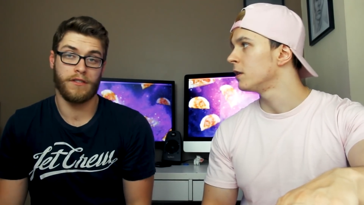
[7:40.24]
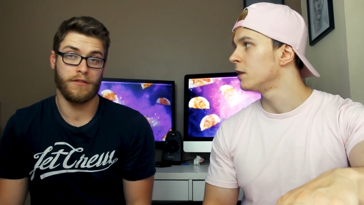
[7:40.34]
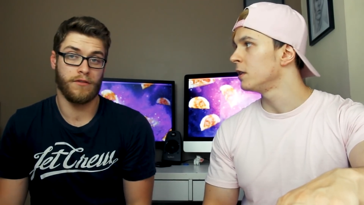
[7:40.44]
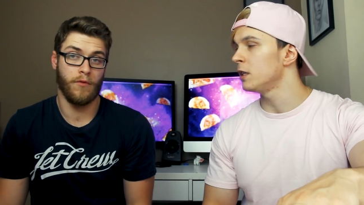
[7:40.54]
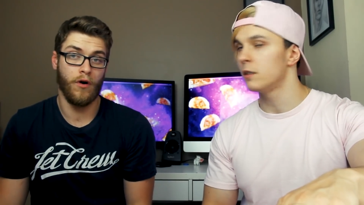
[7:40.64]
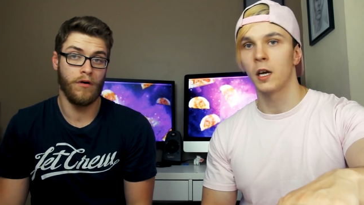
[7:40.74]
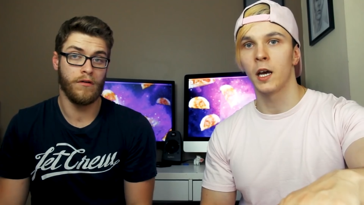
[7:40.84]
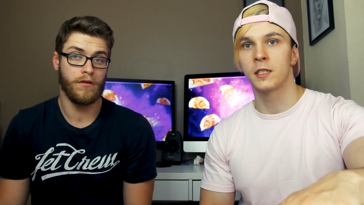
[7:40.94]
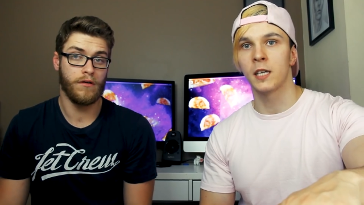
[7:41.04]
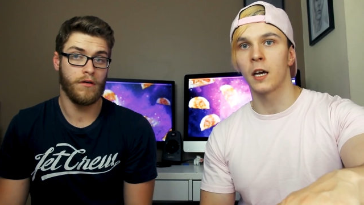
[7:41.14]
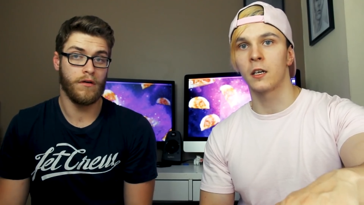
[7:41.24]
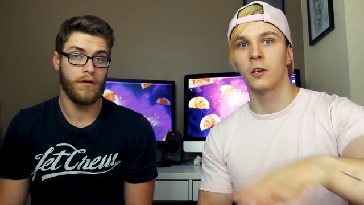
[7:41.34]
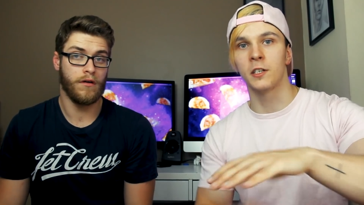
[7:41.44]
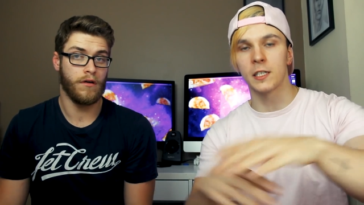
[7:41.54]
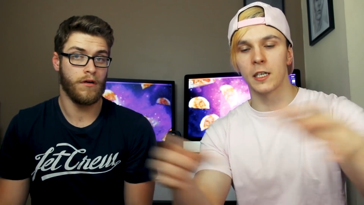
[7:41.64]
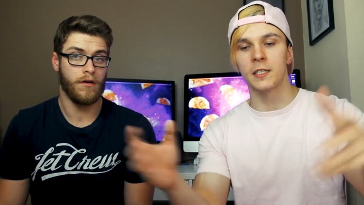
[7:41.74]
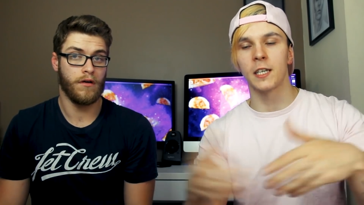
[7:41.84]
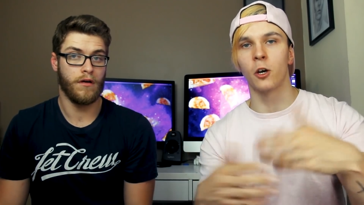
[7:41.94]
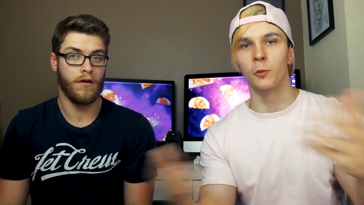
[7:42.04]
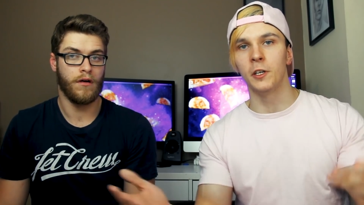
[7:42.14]
Speaker 1: to see us do more. Exactly. Because
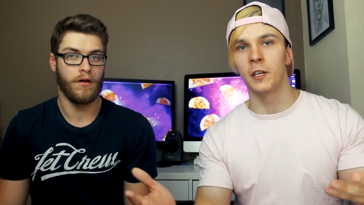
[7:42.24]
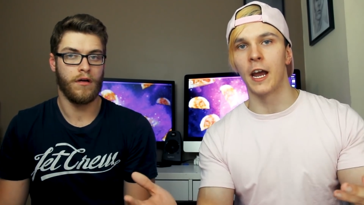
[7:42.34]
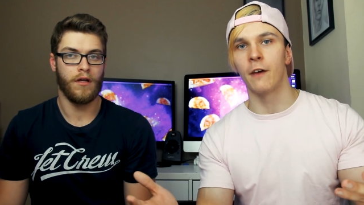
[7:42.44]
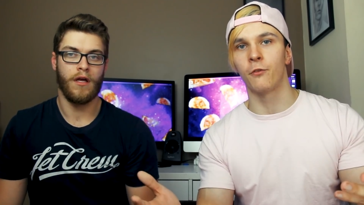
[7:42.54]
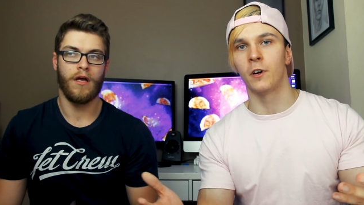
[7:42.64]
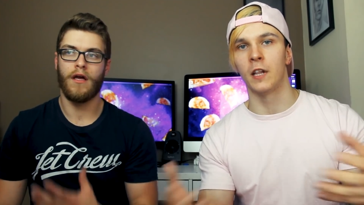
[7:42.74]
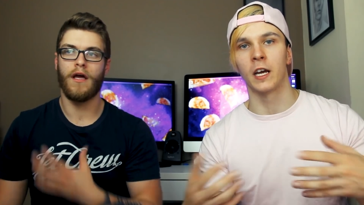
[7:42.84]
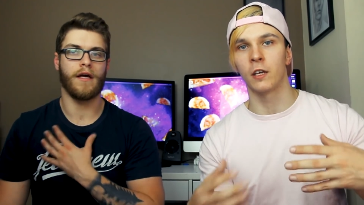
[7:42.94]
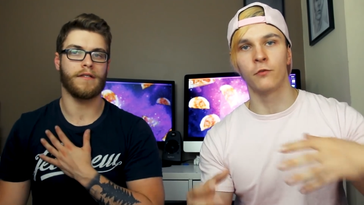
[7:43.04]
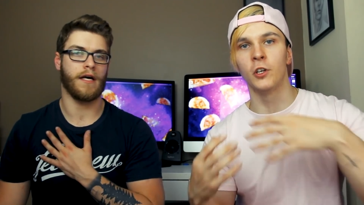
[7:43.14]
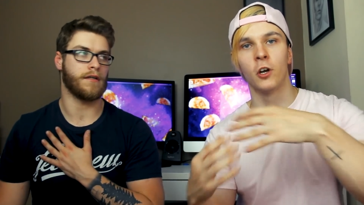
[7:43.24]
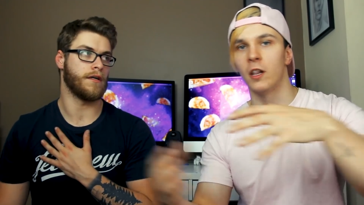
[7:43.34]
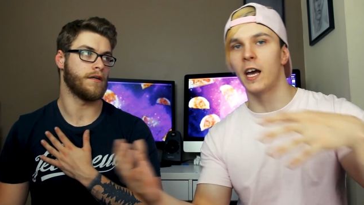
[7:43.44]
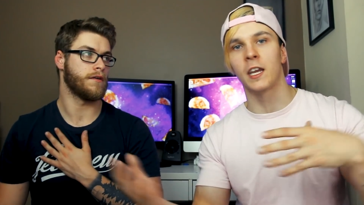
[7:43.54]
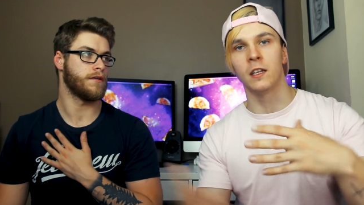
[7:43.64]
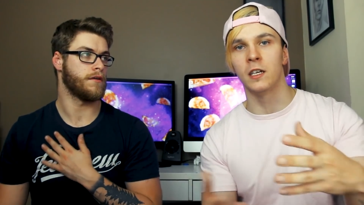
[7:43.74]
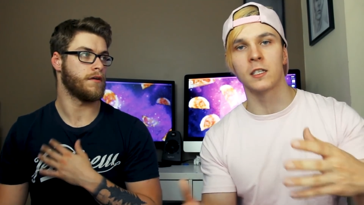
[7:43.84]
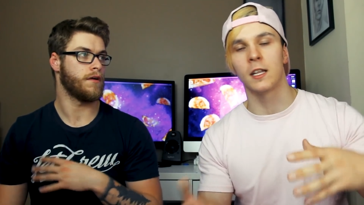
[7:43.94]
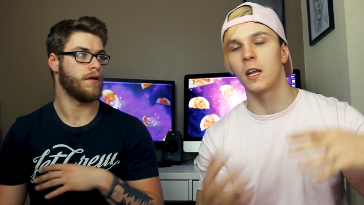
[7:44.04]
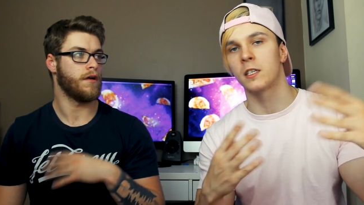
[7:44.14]
it's a community effort. Like, yeah, exactly. if you're not liking
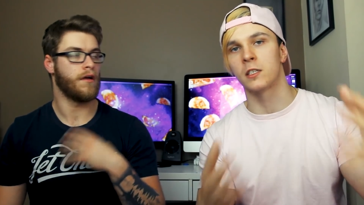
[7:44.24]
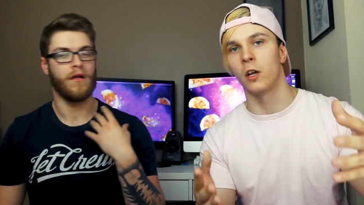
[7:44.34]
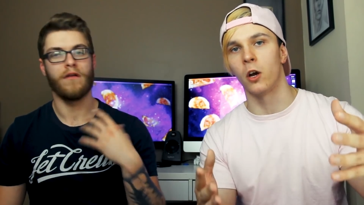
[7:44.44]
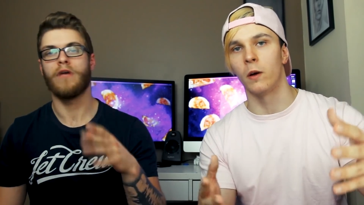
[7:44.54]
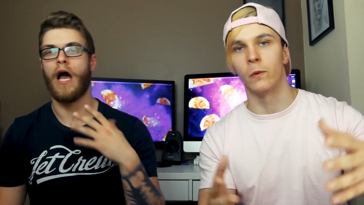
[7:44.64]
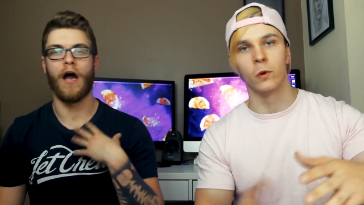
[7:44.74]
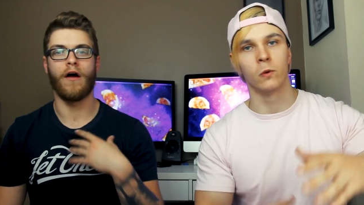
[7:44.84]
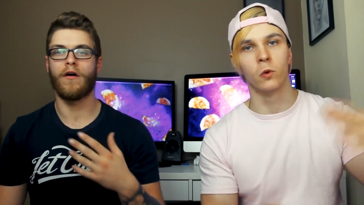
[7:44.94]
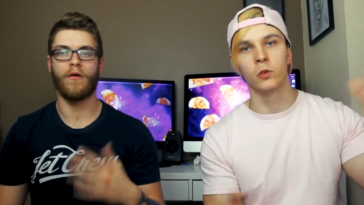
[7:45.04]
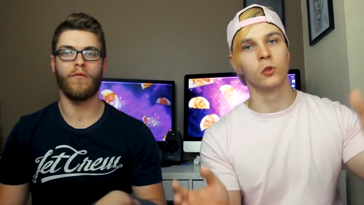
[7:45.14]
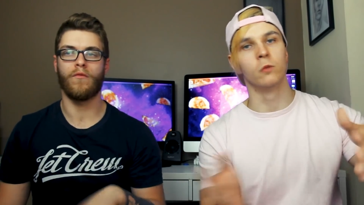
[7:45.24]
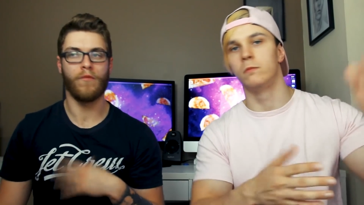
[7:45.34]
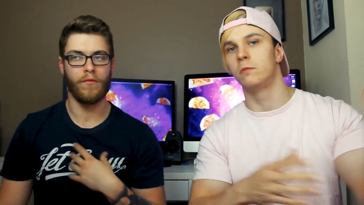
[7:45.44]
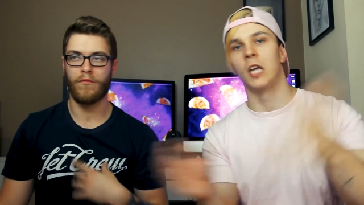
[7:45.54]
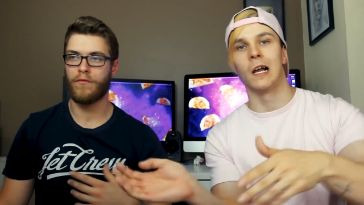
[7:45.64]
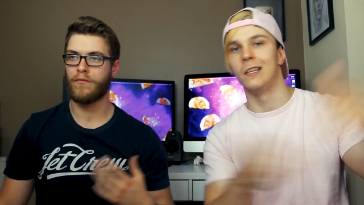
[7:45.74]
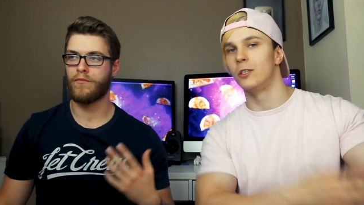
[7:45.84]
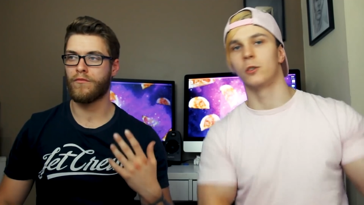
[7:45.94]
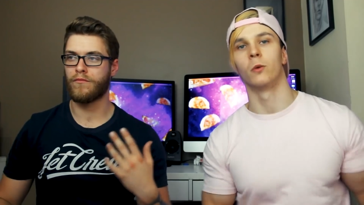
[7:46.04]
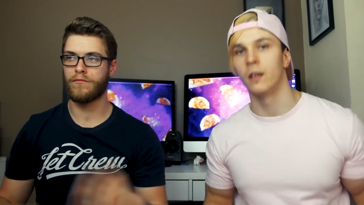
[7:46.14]
this, let us know. Yeah, and we'll,
Speaker 2: we'll uh, do do
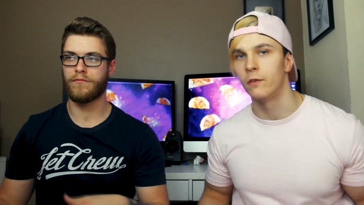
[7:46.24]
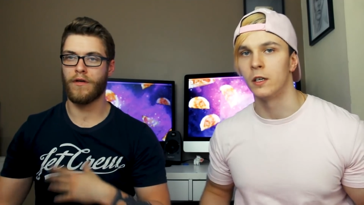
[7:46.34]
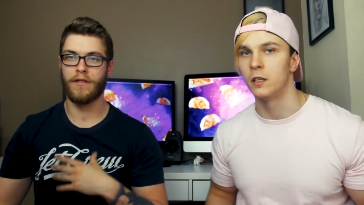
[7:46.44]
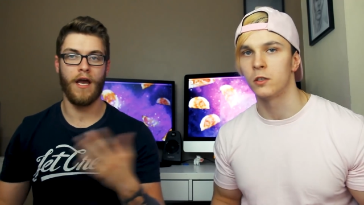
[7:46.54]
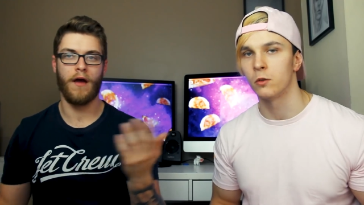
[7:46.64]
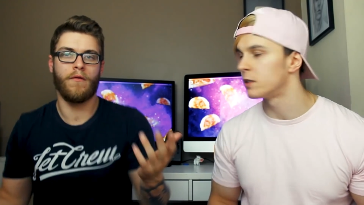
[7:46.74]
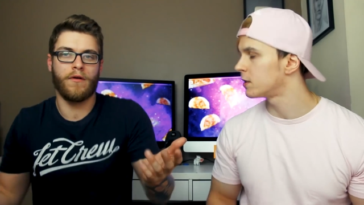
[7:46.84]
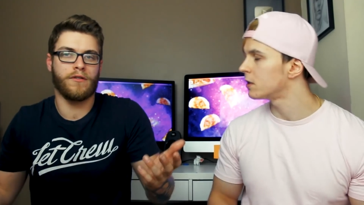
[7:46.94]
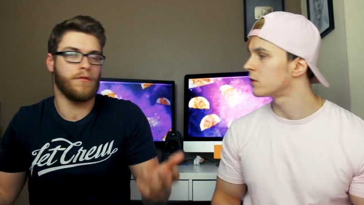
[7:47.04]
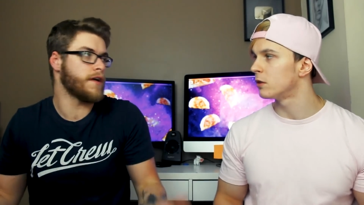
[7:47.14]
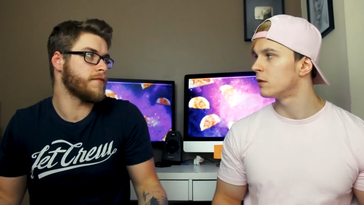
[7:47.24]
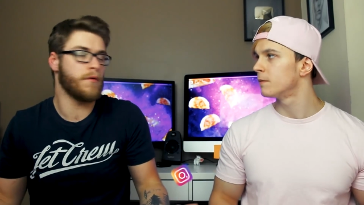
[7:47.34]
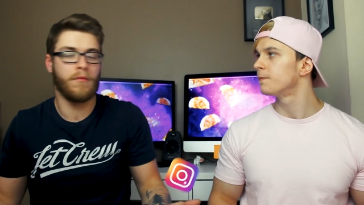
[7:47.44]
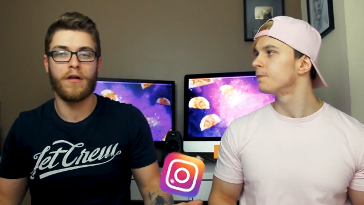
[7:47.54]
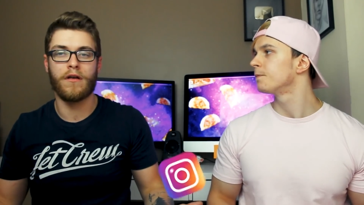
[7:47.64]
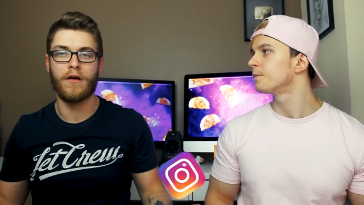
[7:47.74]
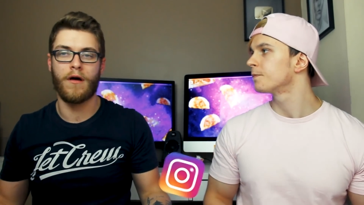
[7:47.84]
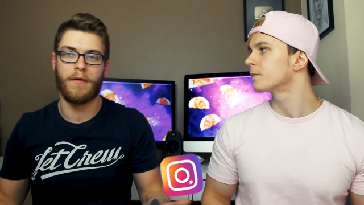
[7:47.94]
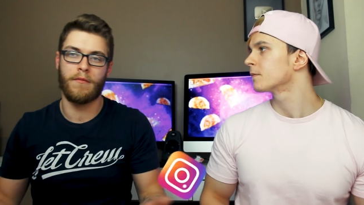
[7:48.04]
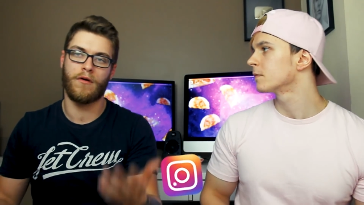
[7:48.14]
challenges or whatever. Yeah, we'll do whatever we want to
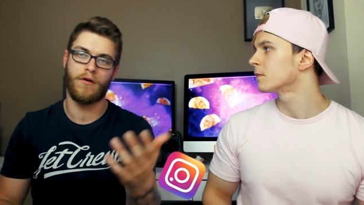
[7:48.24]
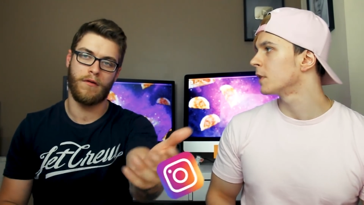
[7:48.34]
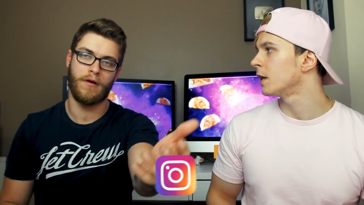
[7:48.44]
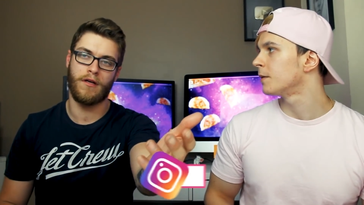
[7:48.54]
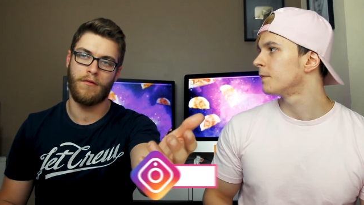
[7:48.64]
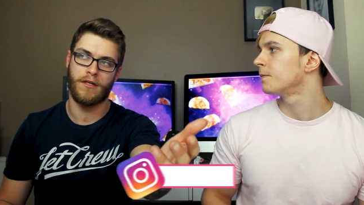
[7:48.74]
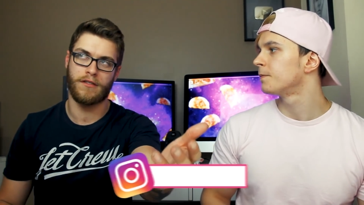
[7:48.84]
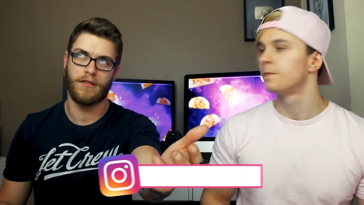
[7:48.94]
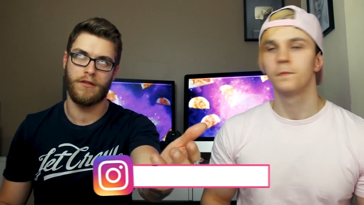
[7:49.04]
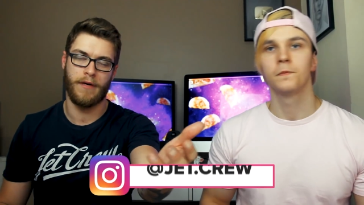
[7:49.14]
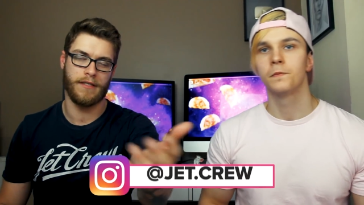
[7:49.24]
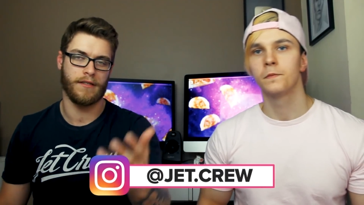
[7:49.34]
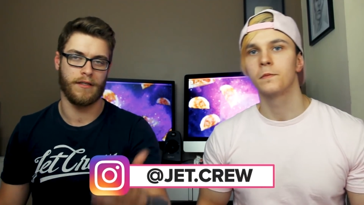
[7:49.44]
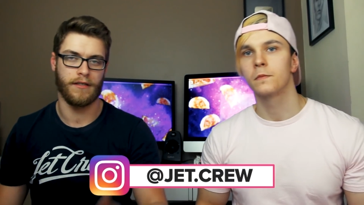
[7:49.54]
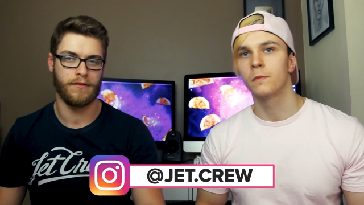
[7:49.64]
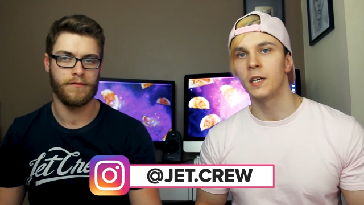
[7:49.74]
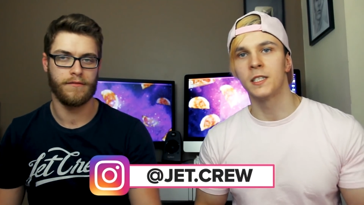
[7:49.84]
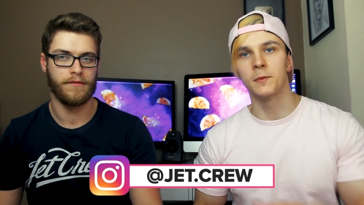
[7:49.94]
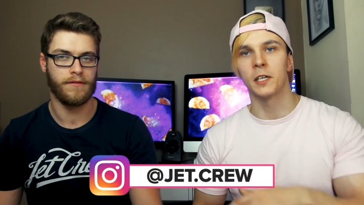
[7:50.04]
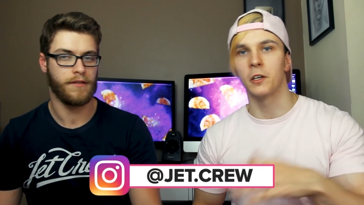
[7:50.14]
do. I mean, we'll do what you want us to do, basically. But
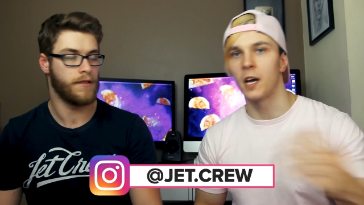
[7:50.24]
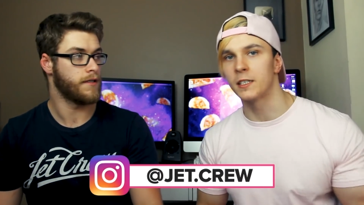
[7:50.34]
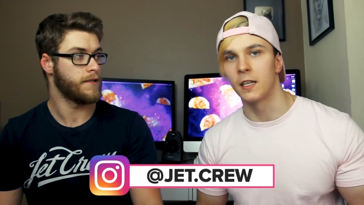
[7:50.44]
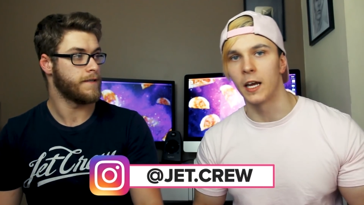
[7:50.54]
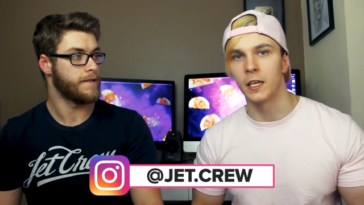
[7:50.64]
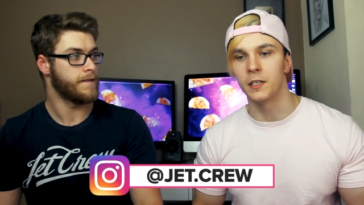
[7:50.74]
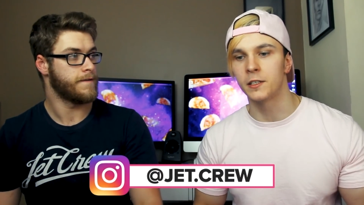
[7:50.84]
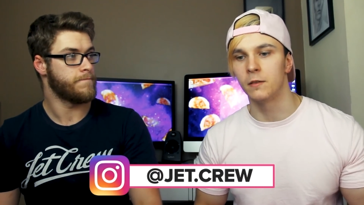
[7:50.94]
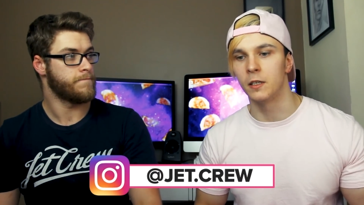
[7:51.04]
it
Speaker 1: seems like you guys are liking this